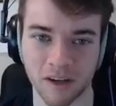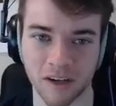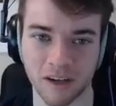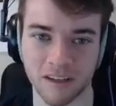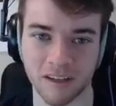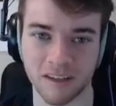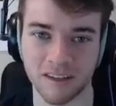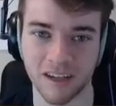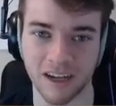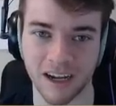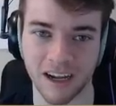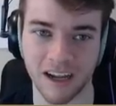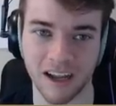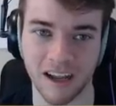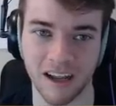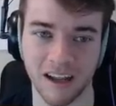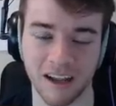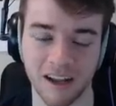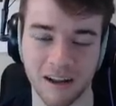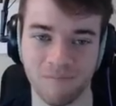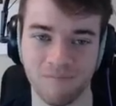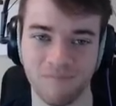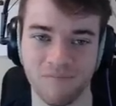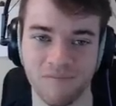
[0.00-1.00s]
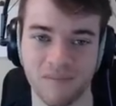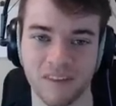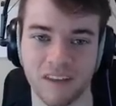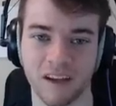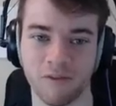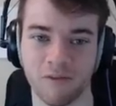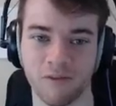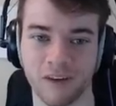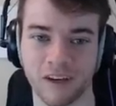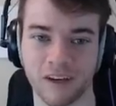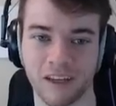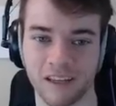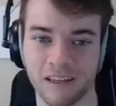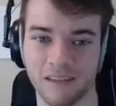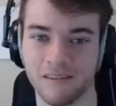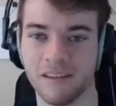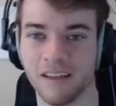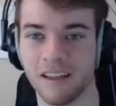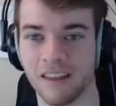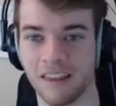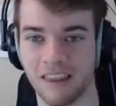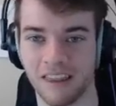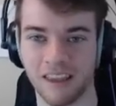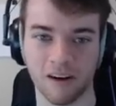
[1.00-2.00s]
a uh, uh a frickin'
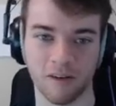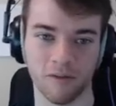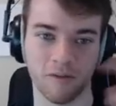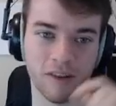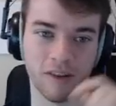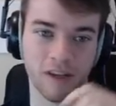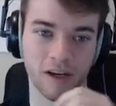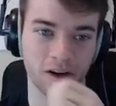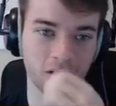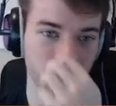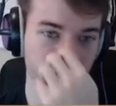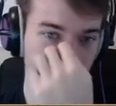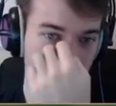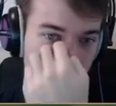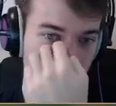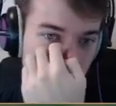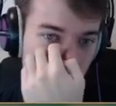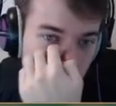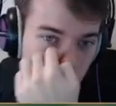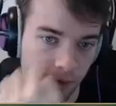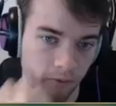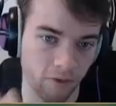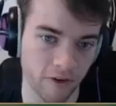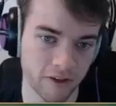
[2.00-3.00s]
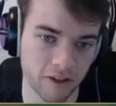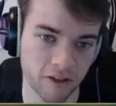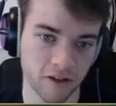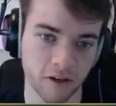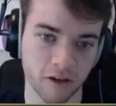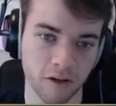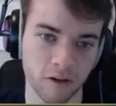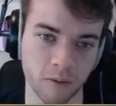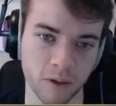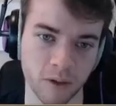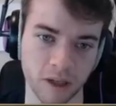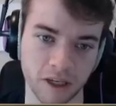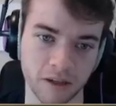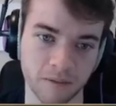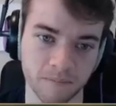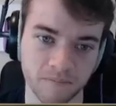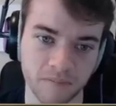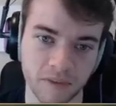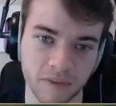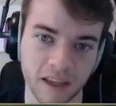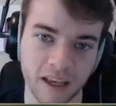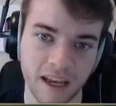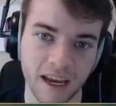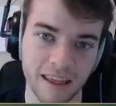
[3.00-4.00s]
thing over there. Oh, Professor Kukui!
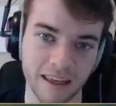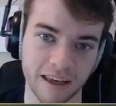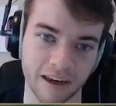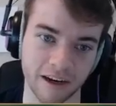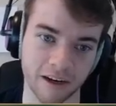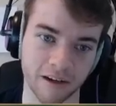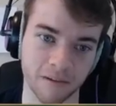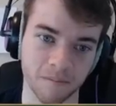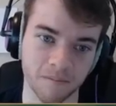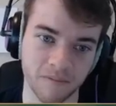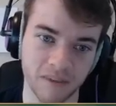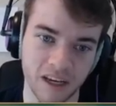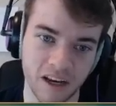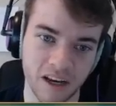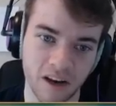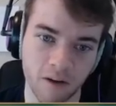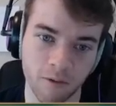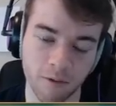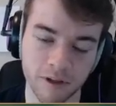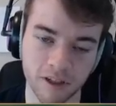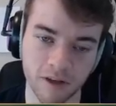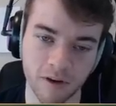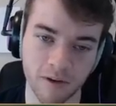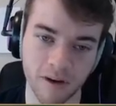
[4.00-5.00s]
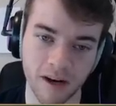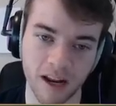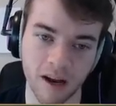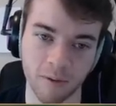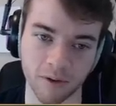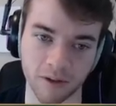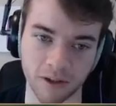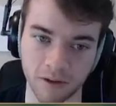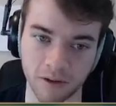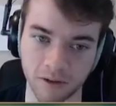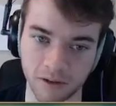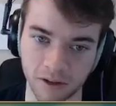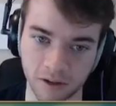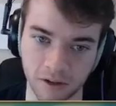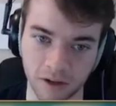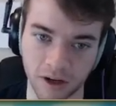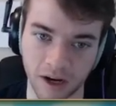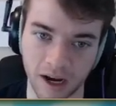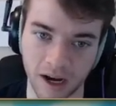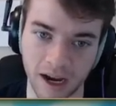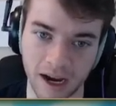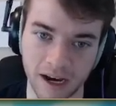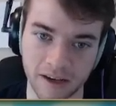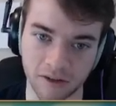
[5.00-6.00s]
Hey there! What's going on with you two?
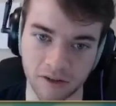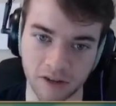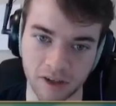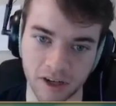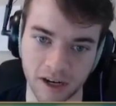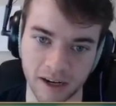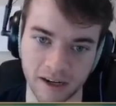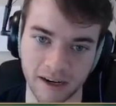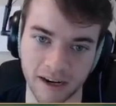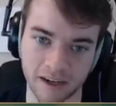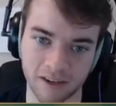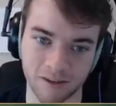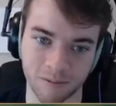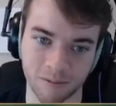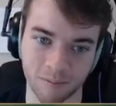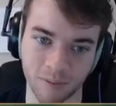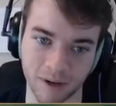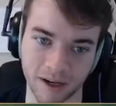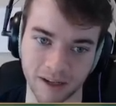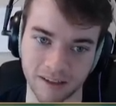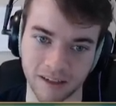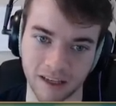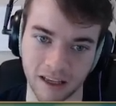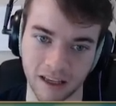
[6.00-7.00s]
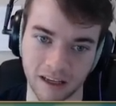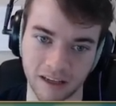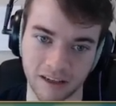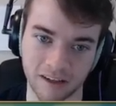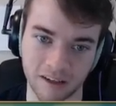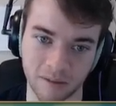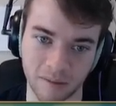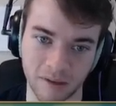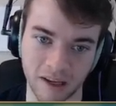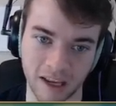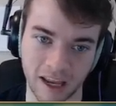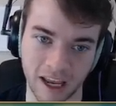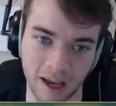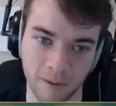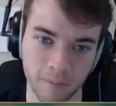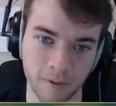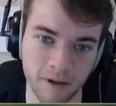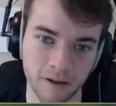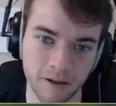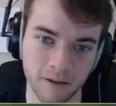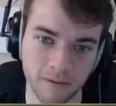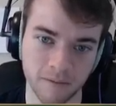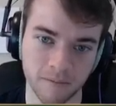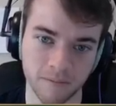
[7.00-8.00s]
Your eyes are shining extra bright today. Did something
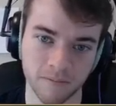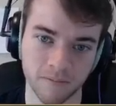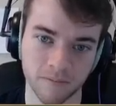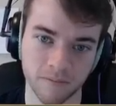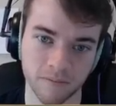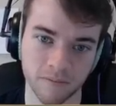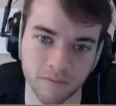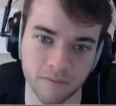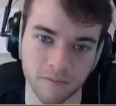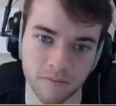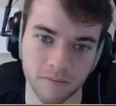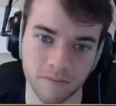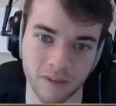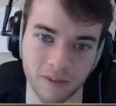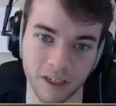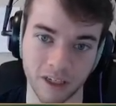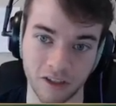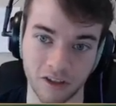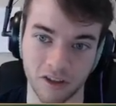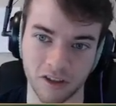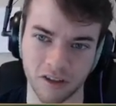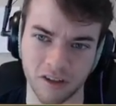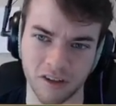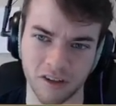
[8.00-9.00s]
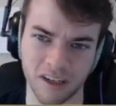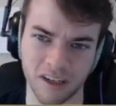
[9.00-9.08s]
happen? It sure